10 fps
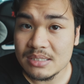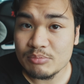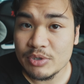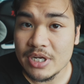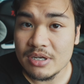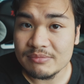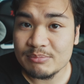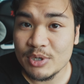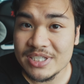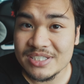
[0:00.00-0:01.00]

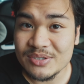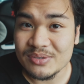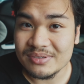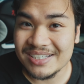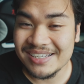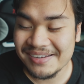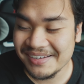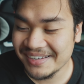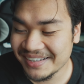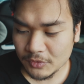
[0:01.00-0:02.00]
pretty soon.
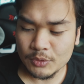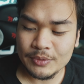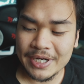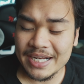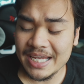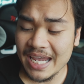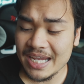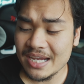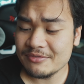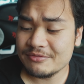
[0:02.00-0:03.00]
We're getting
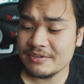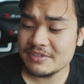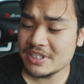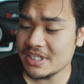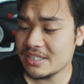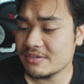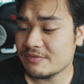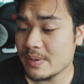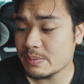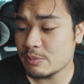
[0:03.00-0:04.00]
a 15
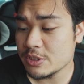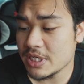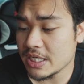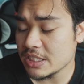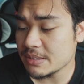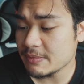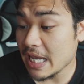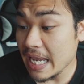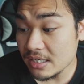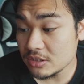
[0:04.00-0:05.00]
frames per second
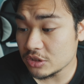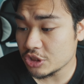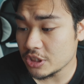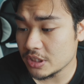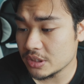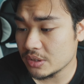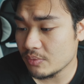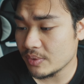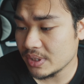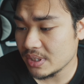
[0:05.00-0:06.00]
mechanical shutter
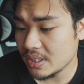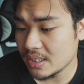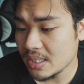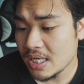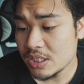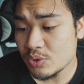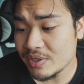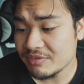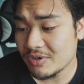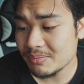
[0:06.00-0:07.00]
with
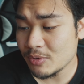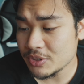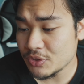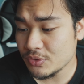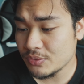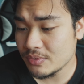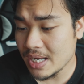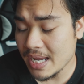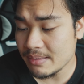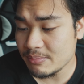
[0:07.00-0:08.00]

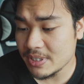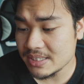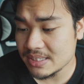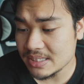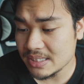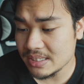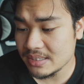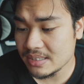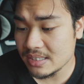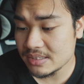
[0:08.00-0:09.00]
24.2
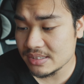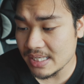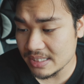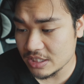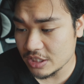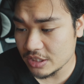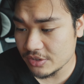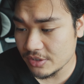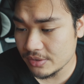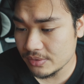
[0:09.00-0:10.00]
aps-c sensor.
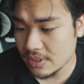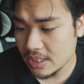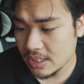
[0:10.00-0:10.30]
So